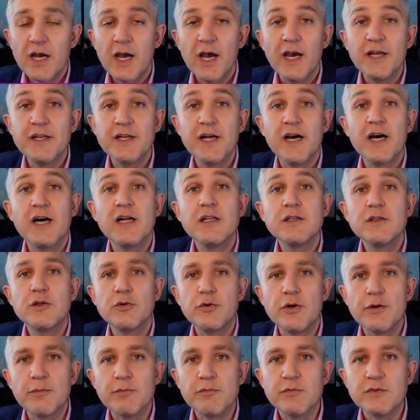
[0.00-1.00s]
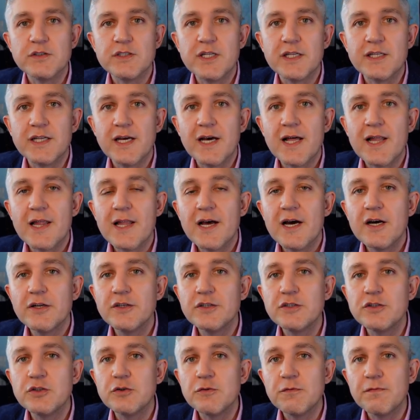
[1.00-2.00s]
and algorithms that allowed
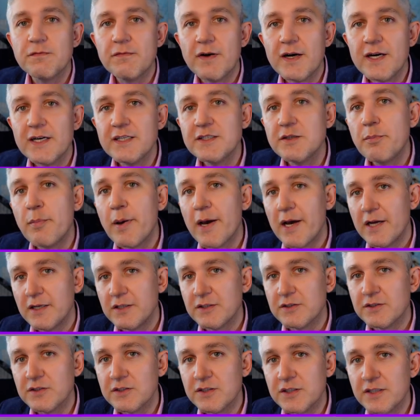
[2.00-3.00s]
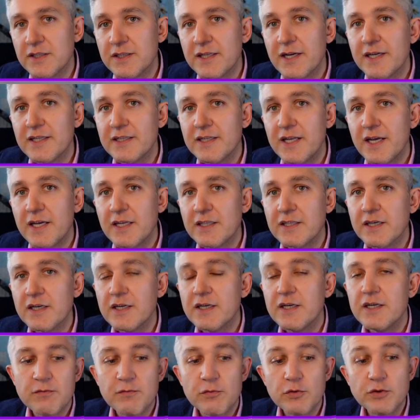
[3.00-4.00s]
it to find patterns in that data
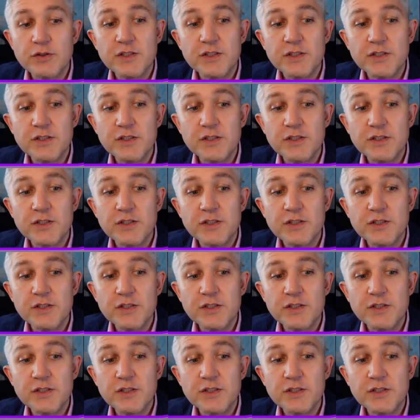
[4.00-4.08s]
for